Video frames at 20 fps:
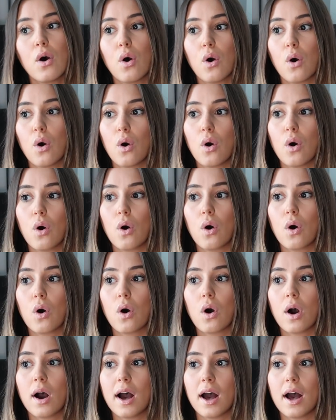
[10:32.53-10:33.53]

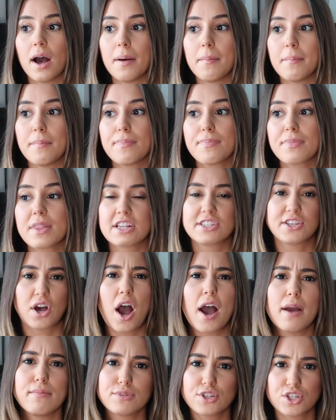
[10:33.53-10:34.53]
or so
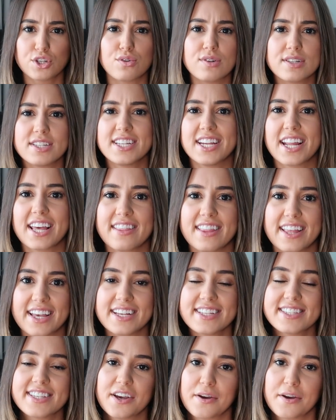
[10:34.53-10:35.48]
I'm shortening these.